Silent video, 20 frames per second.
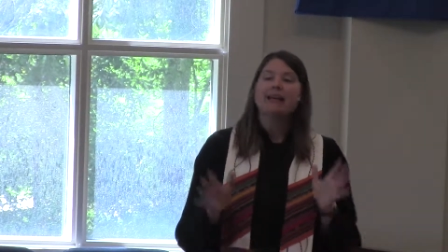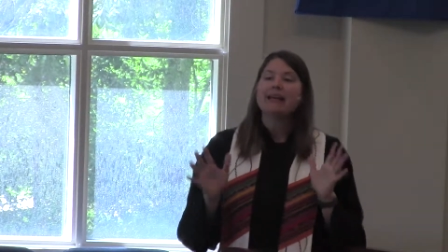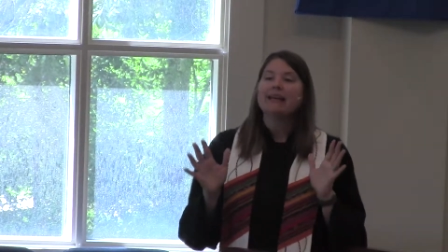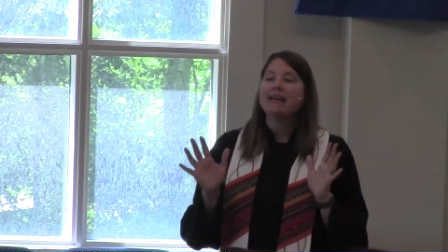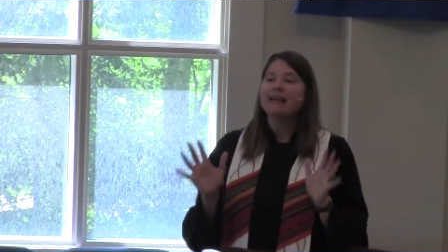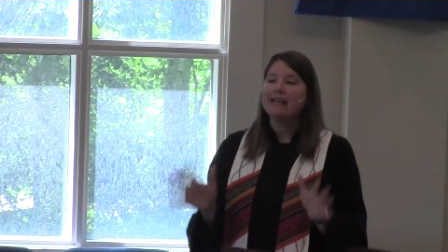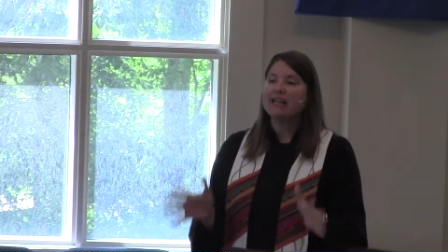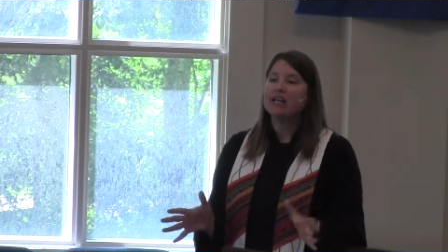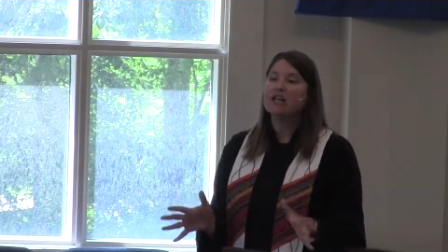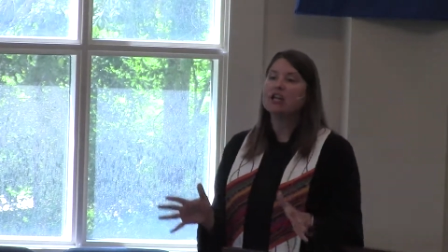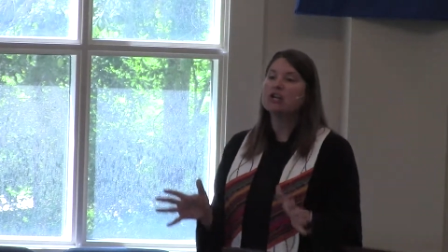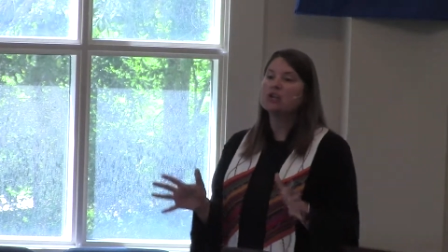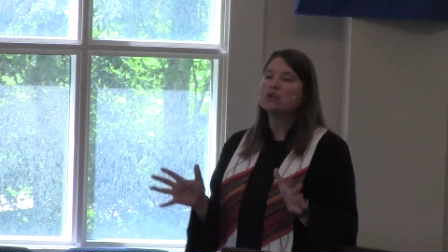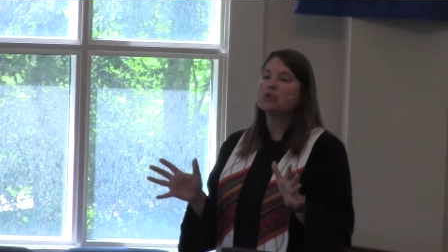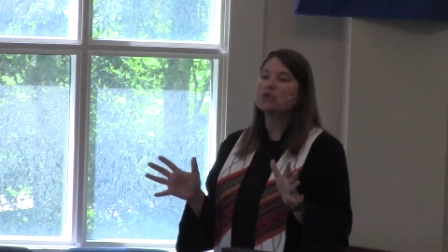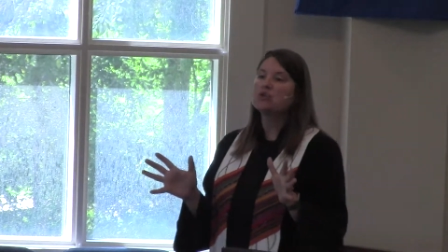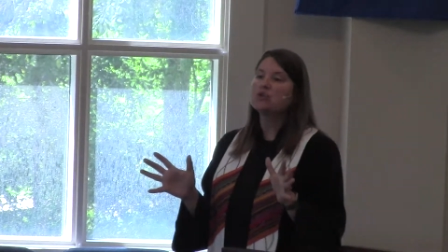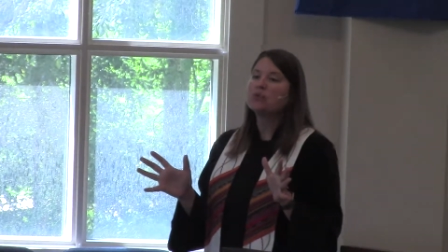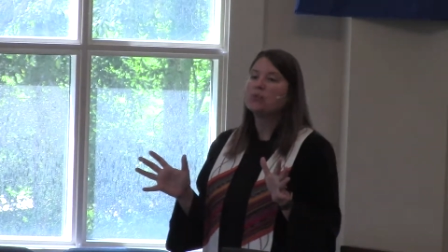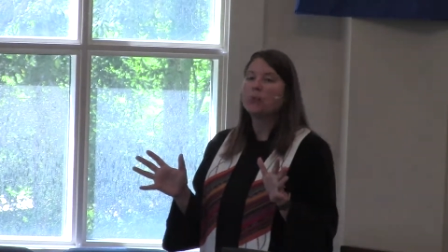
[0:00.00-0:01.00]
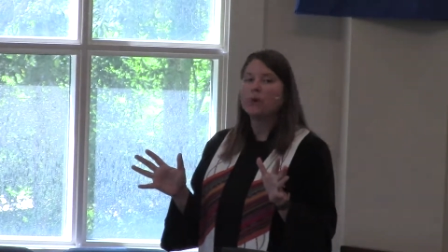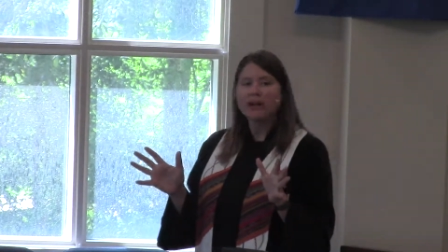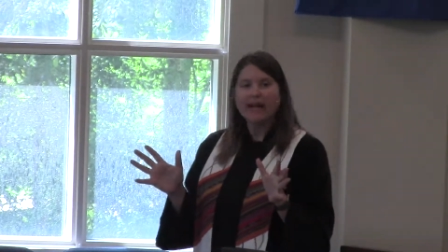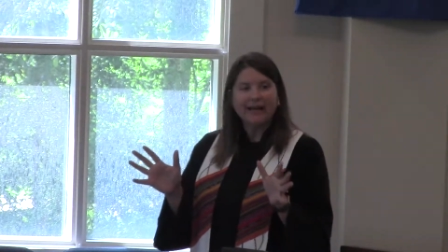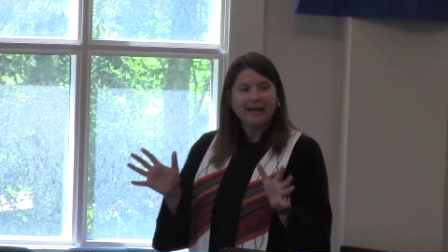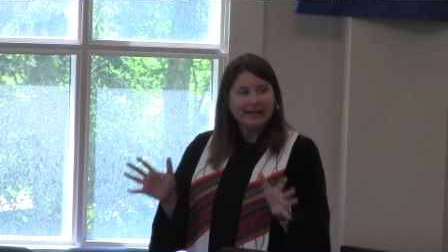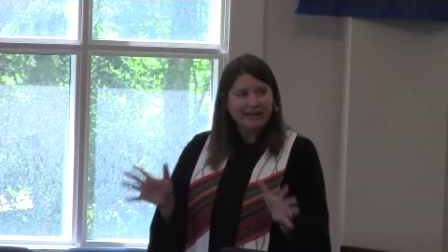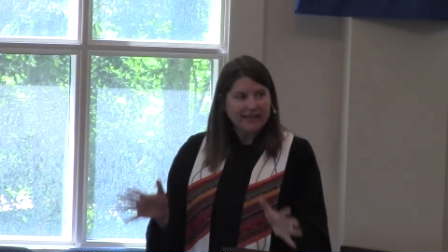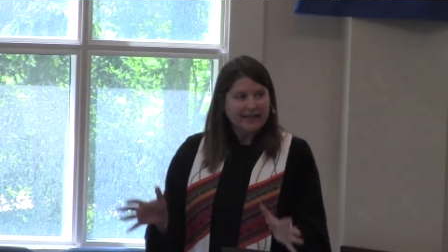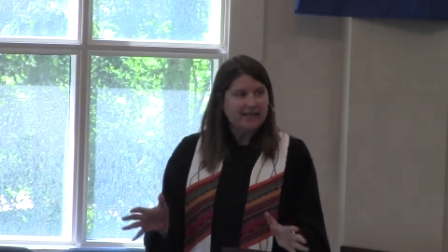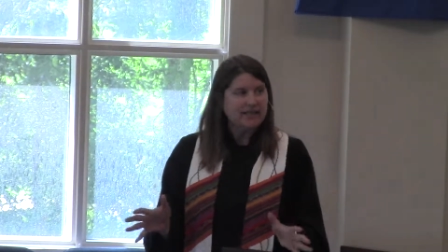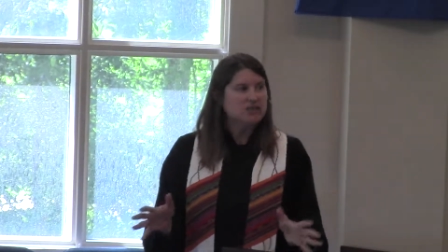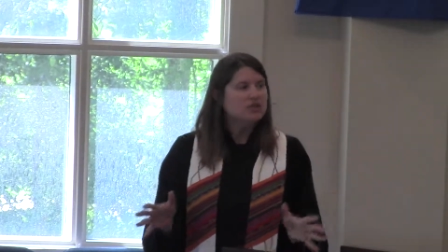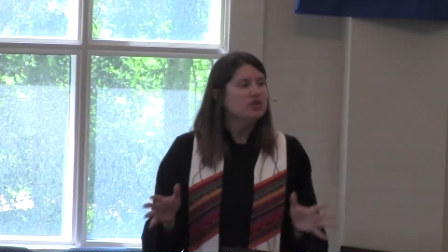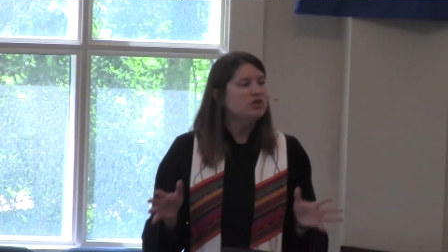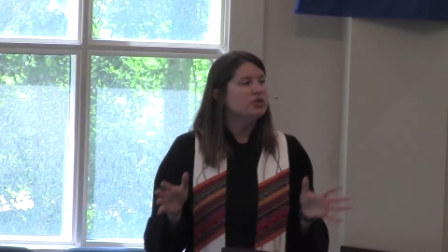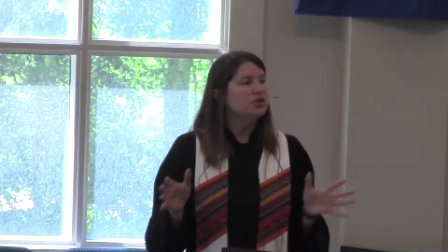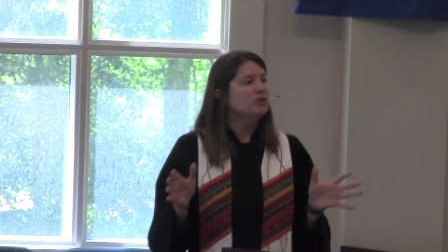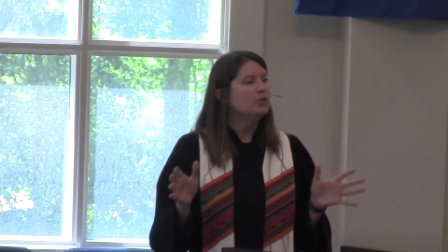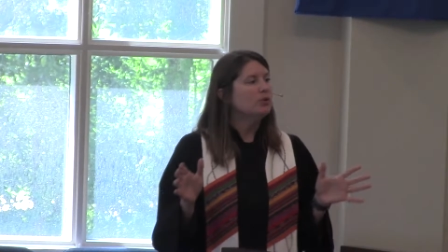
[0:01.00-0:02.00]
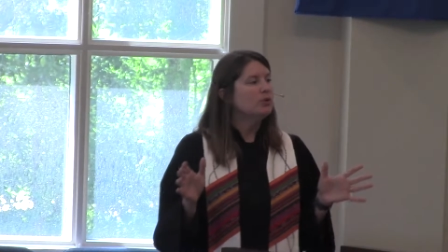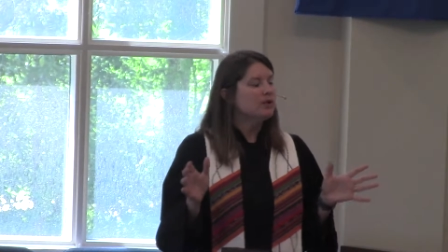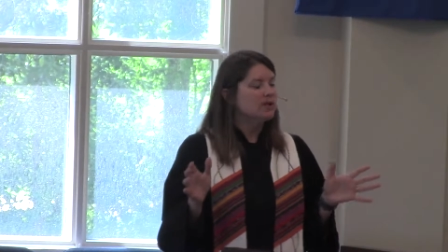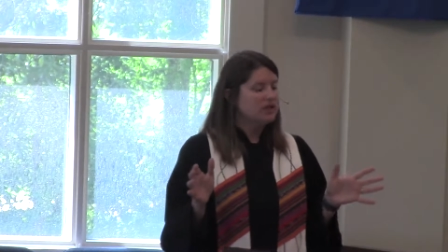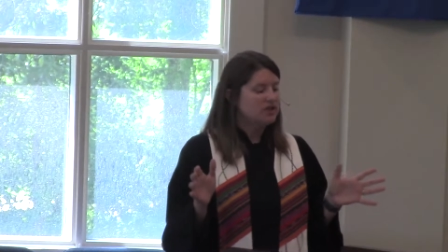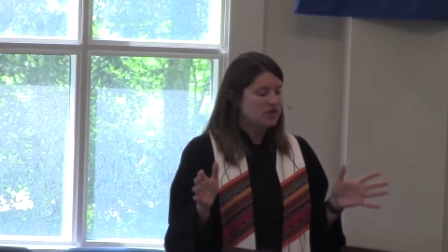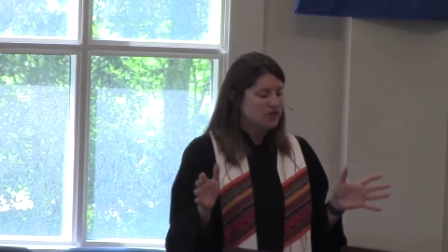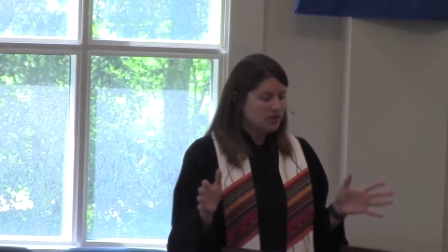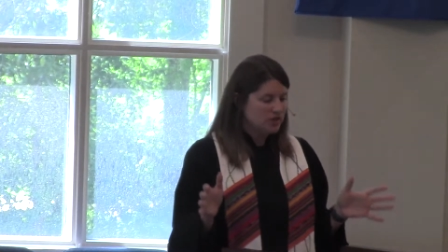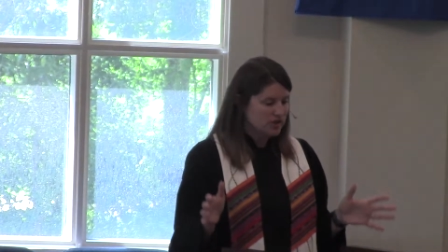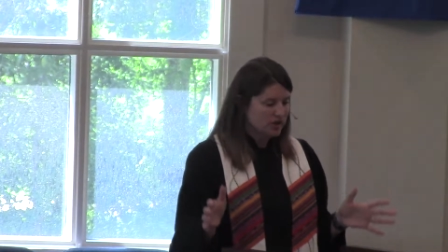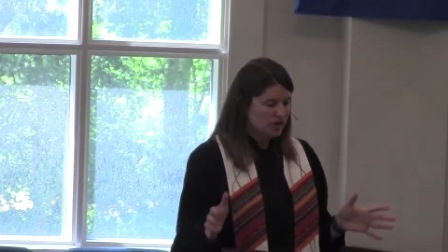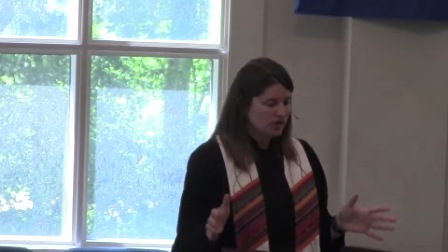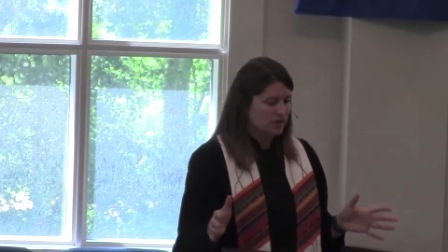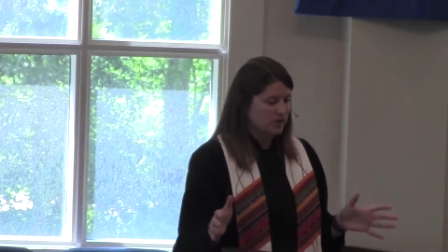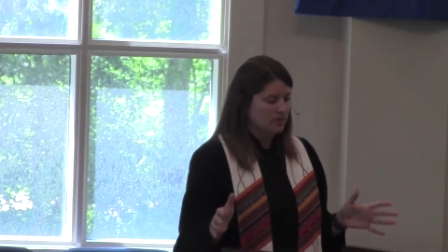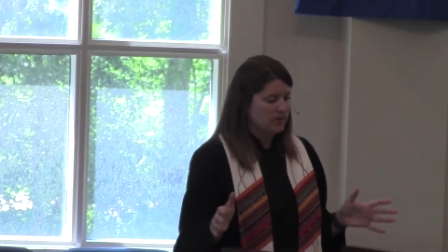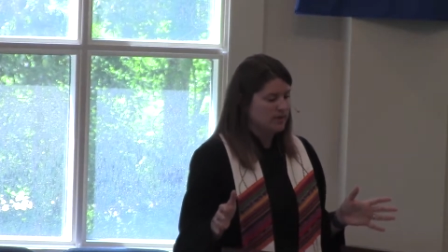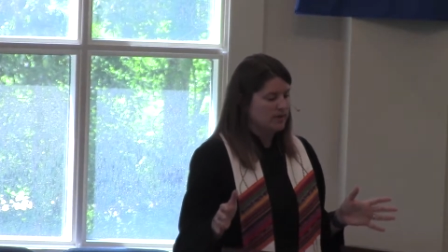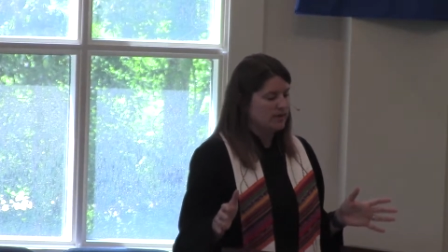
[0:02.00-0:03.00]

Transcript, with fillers: here's what I need you to do.